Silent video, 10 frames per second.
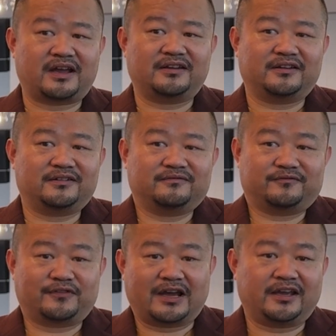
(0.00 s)
and uh,
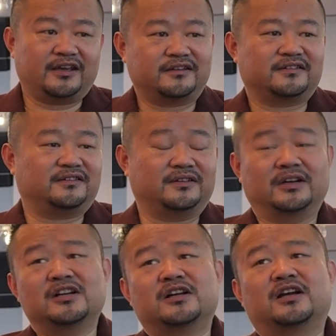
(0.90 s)
fly it, you know
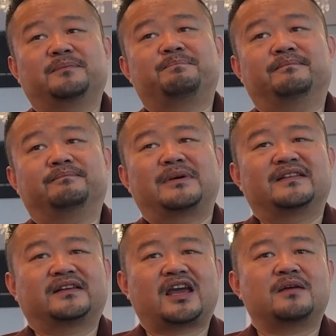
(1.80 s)
uh, but
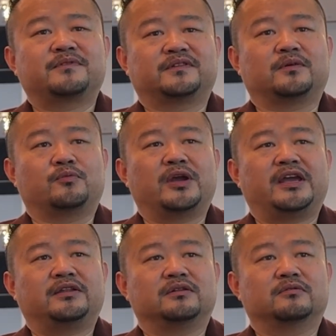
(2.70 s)
the camps
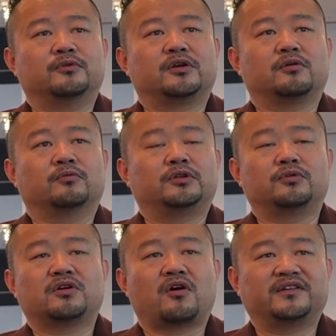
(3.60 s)
we we, we
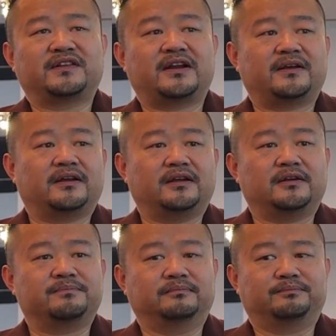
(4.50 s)
don't consider
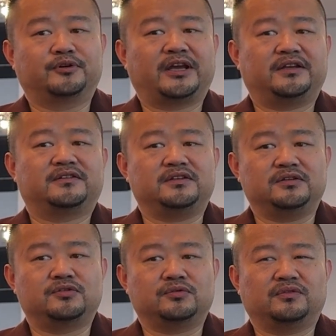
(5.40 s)
uh, put it
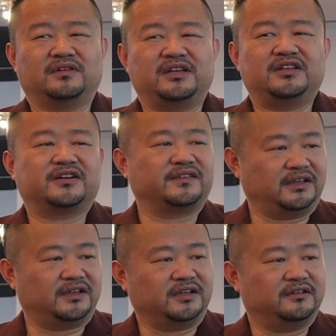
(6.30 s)
into
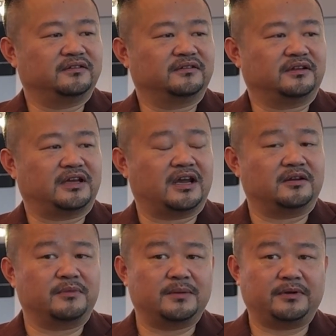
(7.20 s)
intercity yeah.
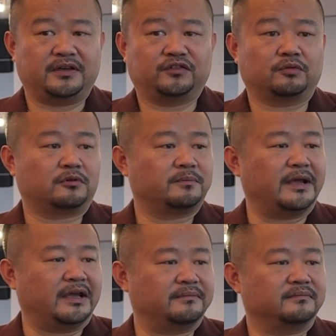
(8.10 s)
and maybe
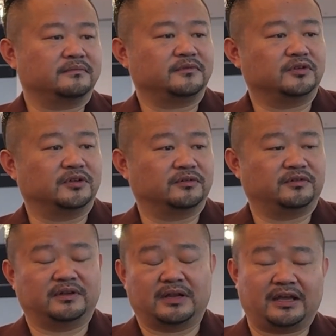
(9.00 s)
suburban, you know,
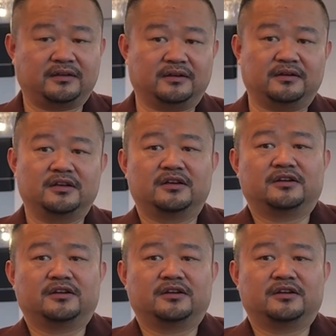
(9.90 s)
like a,